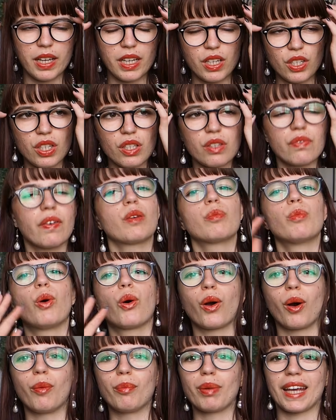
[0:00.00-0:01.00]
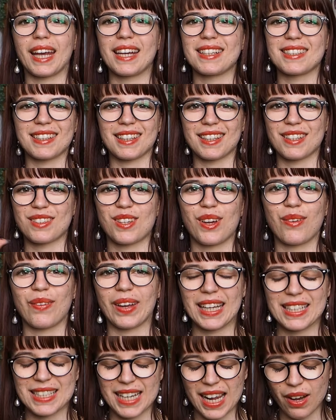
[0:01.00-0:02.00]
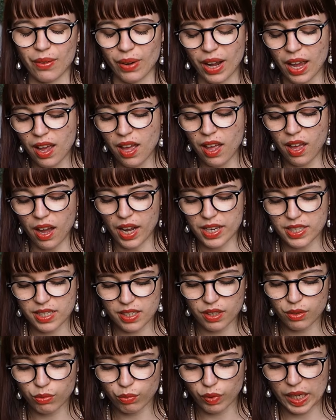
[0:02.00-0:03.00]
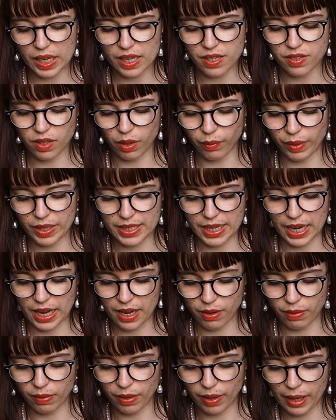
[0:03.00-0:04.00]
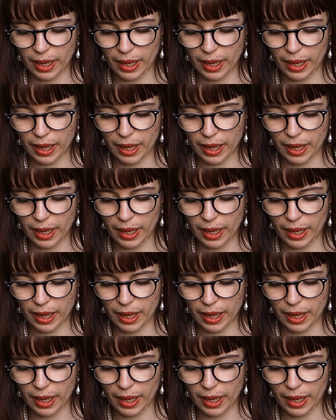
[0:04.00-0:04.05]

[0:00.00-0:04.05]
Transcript: It just felt more complicated than sewing it down. I didn't really sew it down